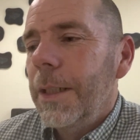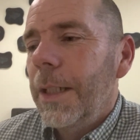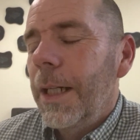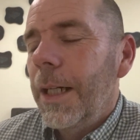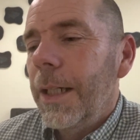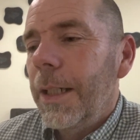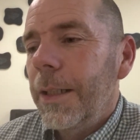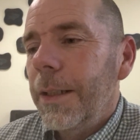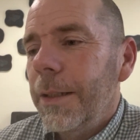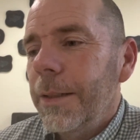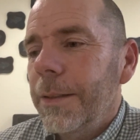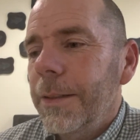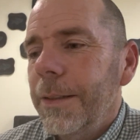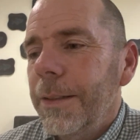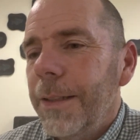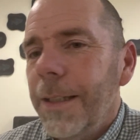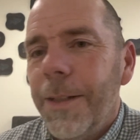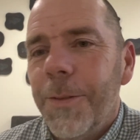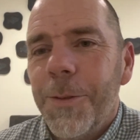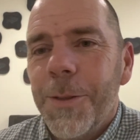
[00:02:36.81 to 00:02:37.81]

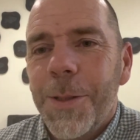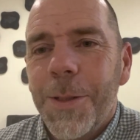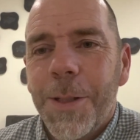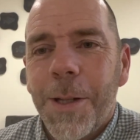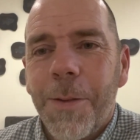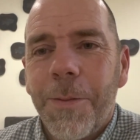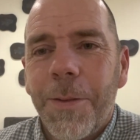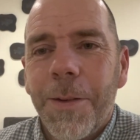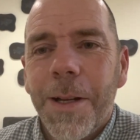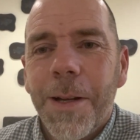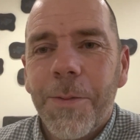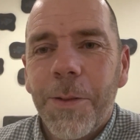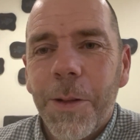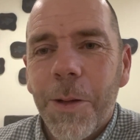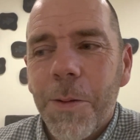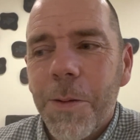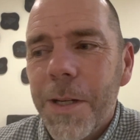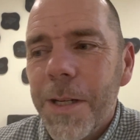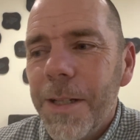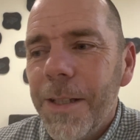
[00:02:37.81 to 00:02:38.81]
And that was tough enough
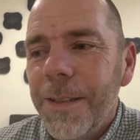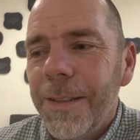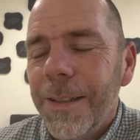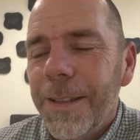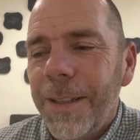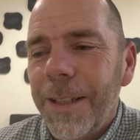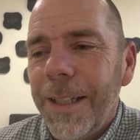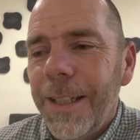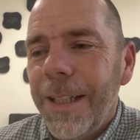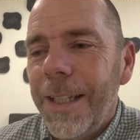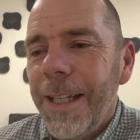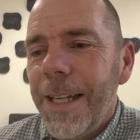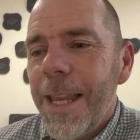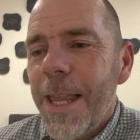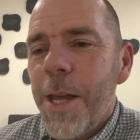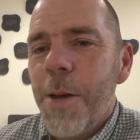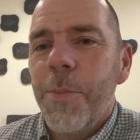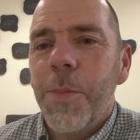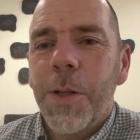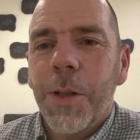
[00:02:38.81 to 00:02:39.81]
growing up, getting
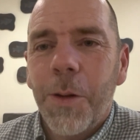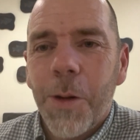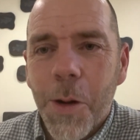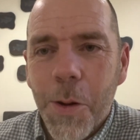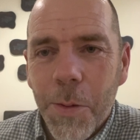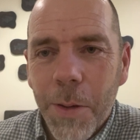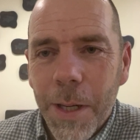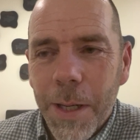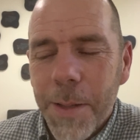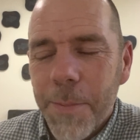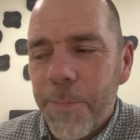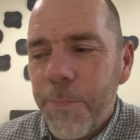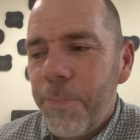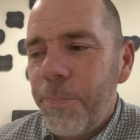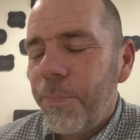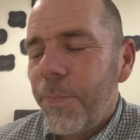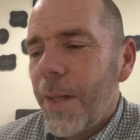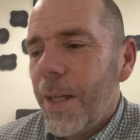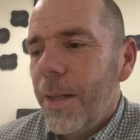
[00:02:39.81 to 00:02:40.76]
them to grown up.